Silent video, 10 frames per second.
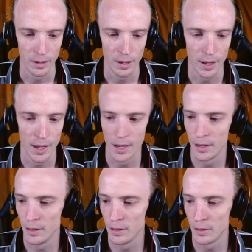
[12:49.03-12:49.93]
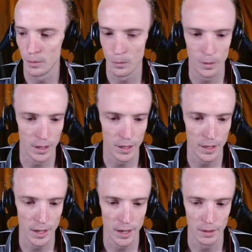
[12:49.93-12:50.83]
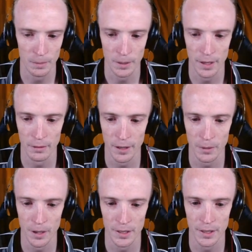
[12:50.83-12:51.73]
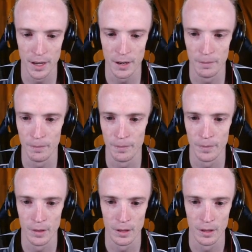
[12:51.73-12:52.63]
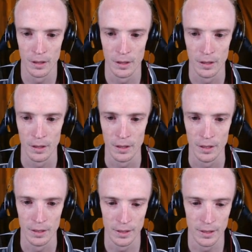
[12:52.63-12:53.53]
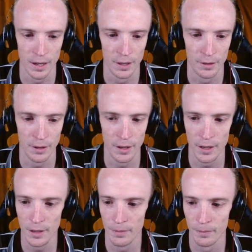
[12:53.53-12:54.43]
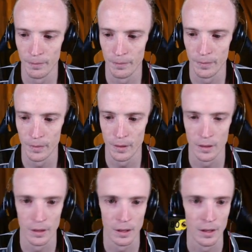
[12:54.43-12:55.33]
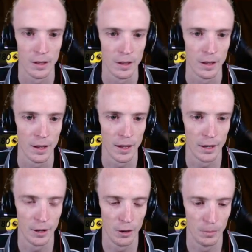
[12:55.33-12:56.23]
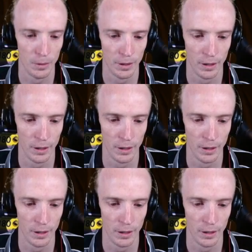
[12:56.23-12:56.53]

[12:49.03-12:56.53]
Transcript: And we play the Rayquaza down. Discard 3. And go and pull